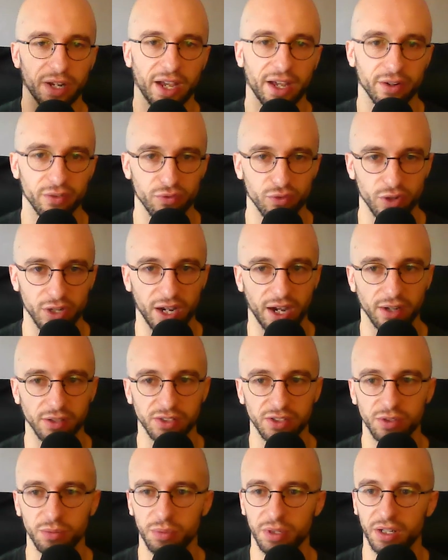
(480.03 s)
had a free
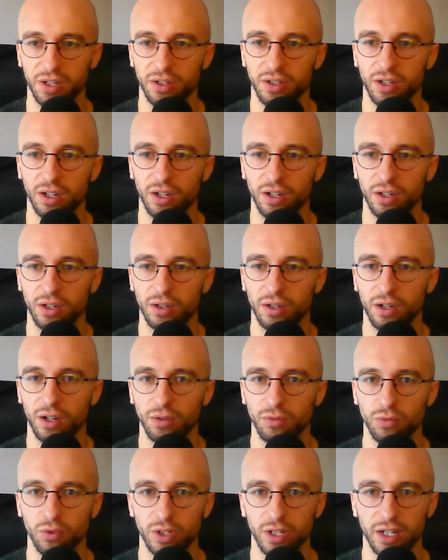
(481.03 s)
house, it'd be a, a,
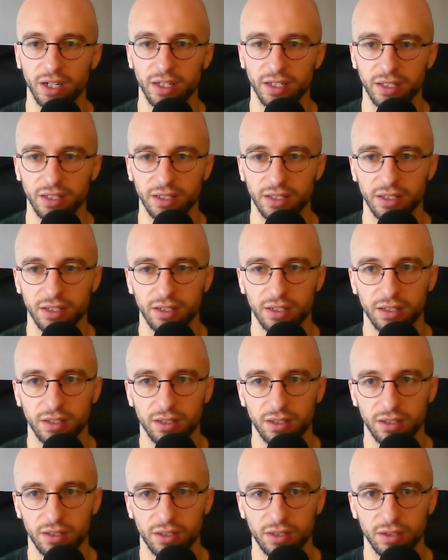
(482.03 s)
a really
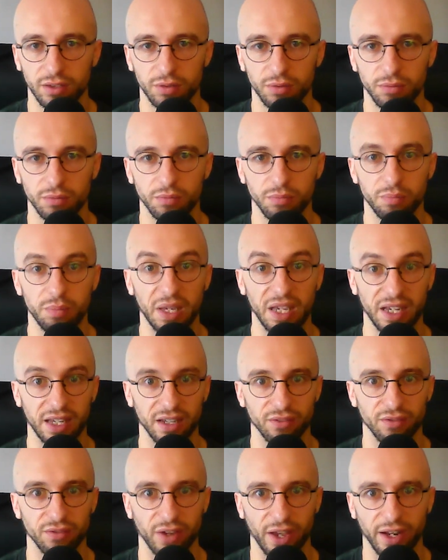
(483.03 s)
big
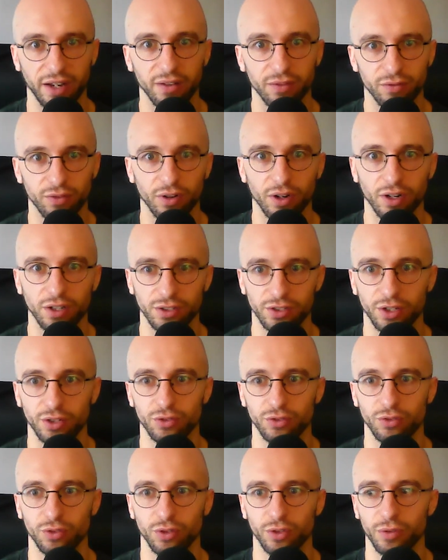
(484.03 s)
event for our
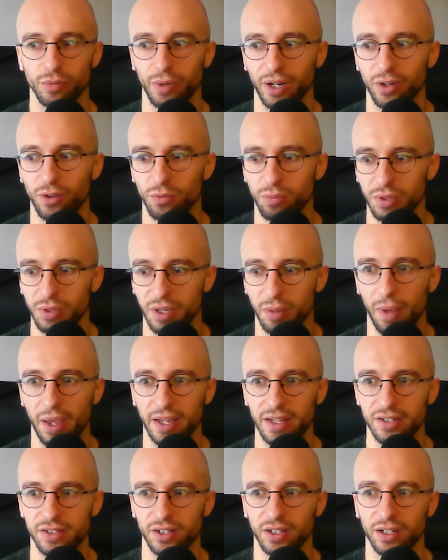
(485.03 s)
social group and it would be
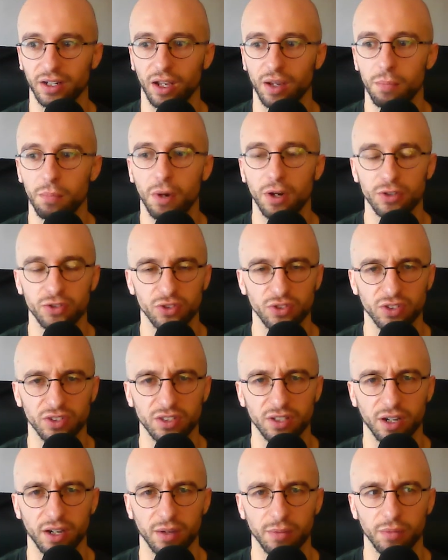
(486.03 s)
amazing like most of the
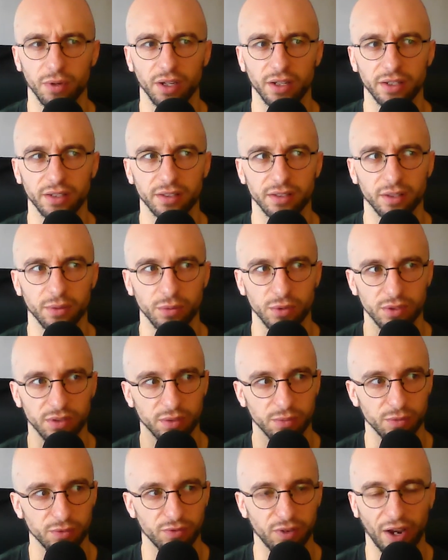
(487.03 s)
time like there were,
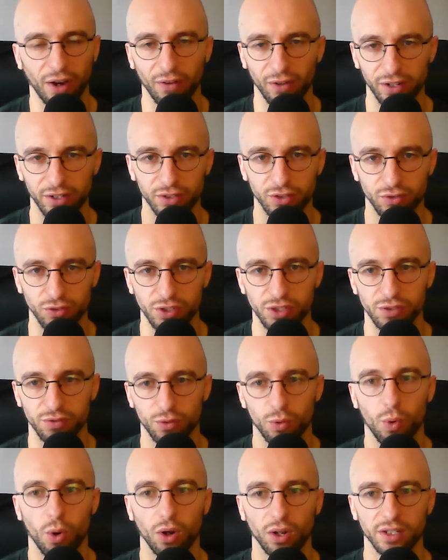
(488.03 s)
there were varying degrees of
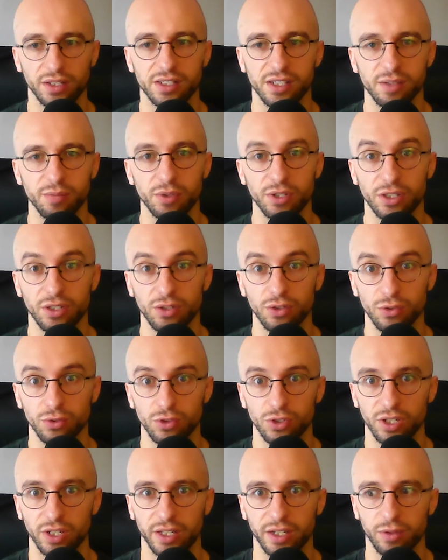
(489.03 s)
quality but
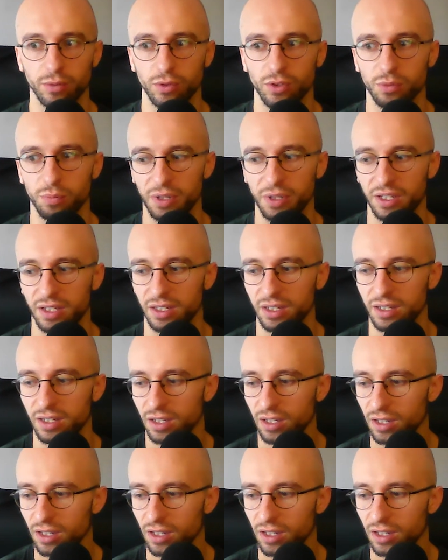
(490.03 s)
usually it would be